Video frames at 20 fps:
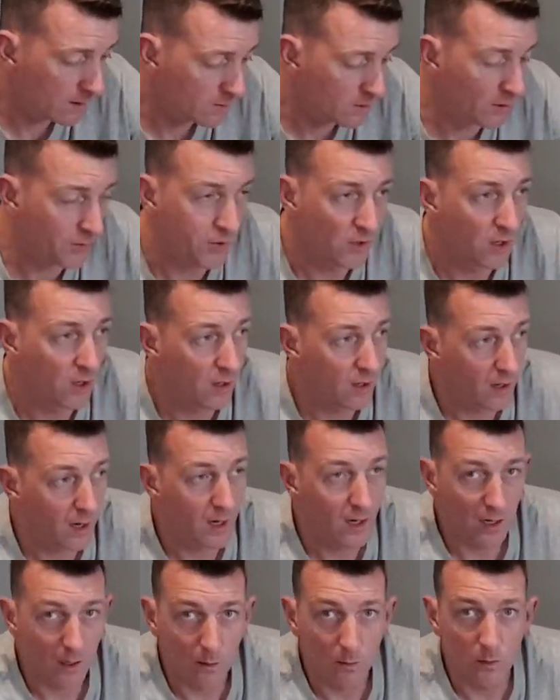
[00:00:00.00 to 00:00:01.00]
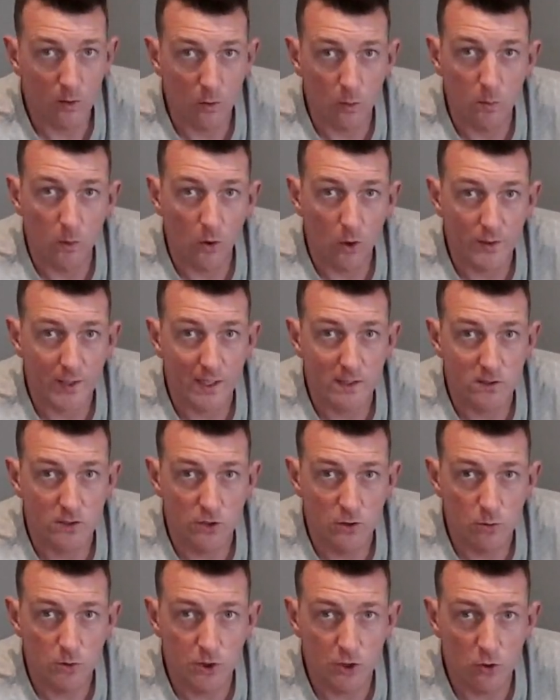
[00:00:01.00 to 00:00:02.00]
So I thought, alright, I want to upload that
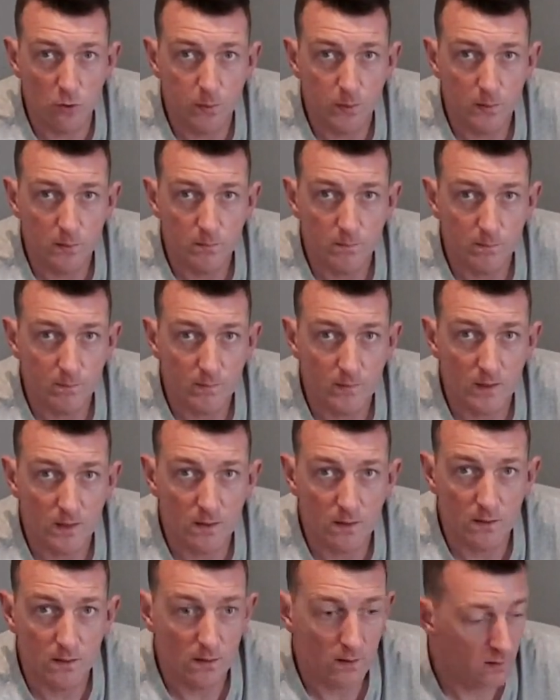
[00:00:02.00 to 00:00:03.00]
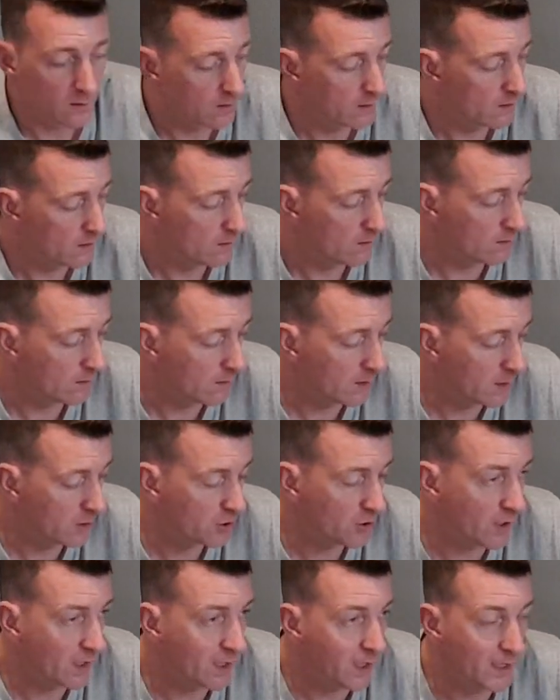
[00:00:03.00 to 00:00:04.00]
to YouTube.
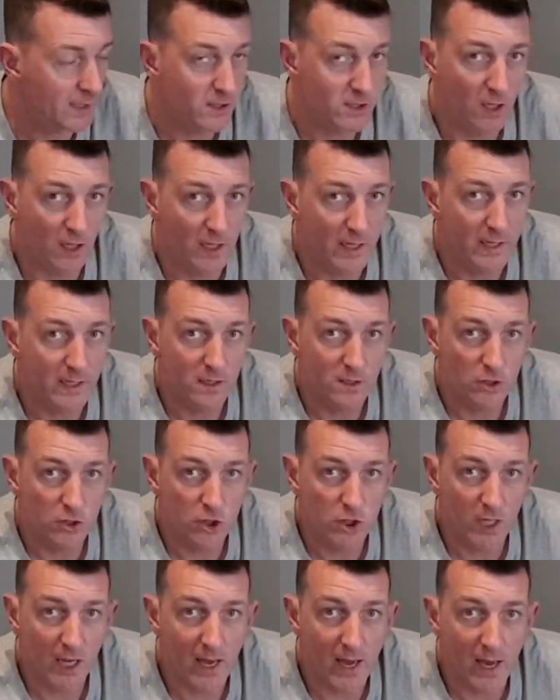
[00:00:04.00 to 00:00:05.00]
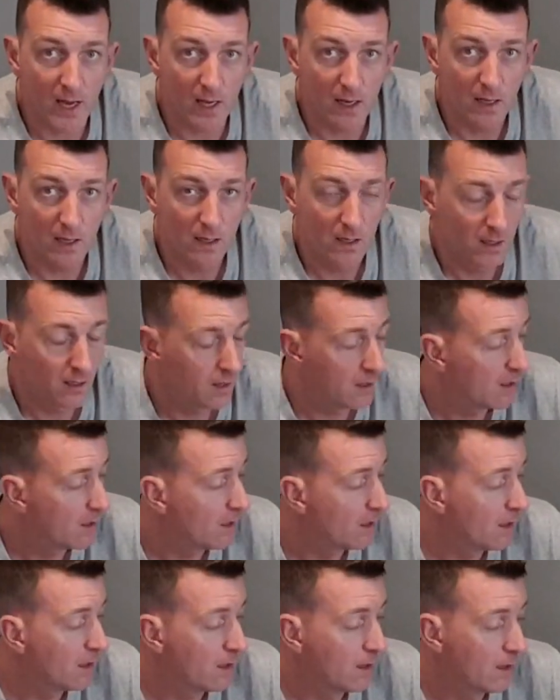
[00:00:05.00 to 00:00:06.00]
Literally clicked on it, share,
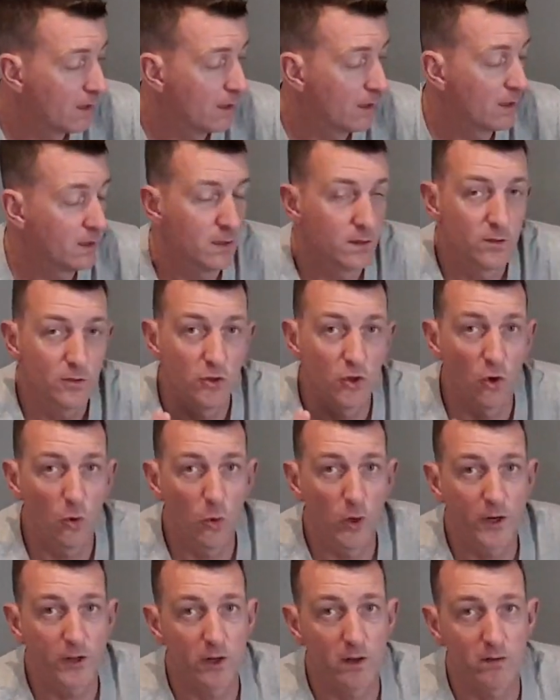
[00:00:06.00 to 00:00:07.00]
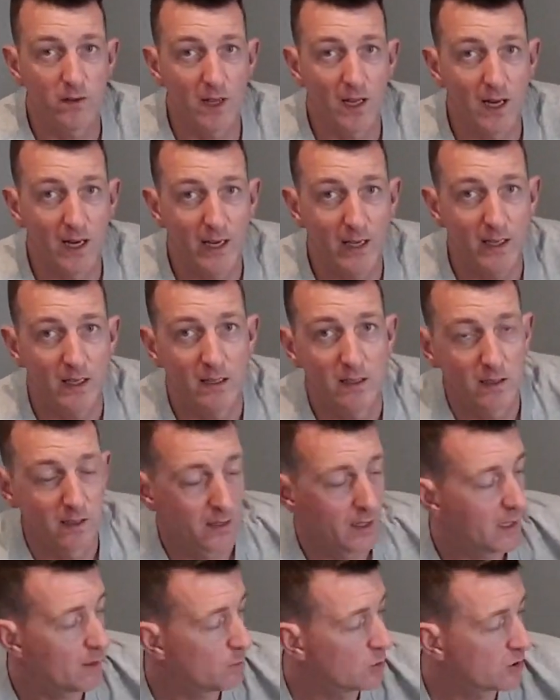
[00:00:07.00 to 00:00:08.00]
no word of a lie.
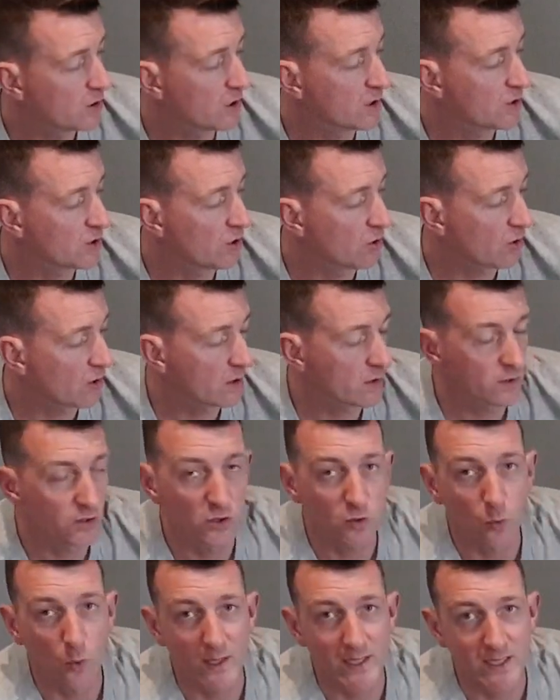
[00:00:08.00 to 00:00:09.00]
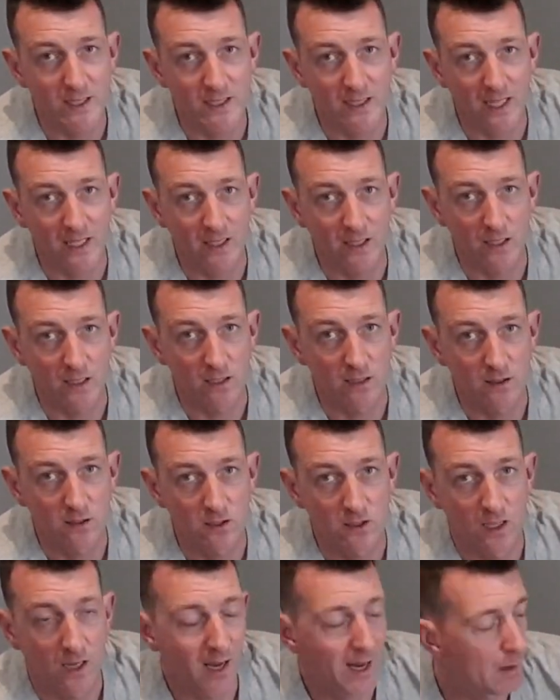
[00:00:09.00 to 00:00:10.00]
It must have took 20
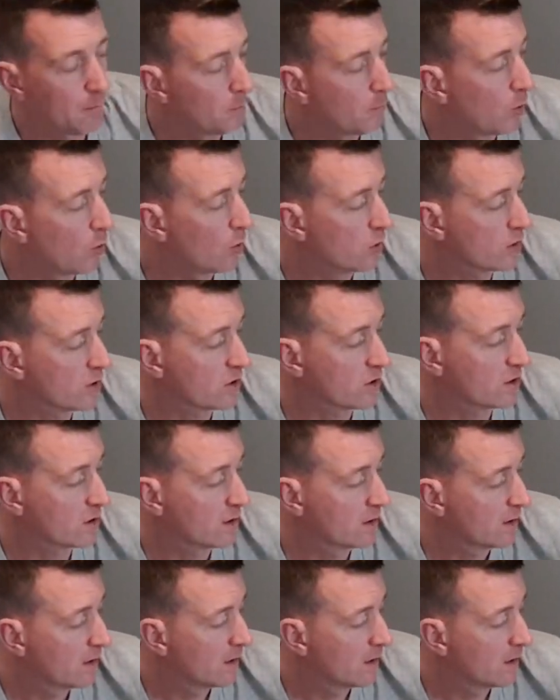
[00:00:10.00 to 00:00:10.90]
seconds at most.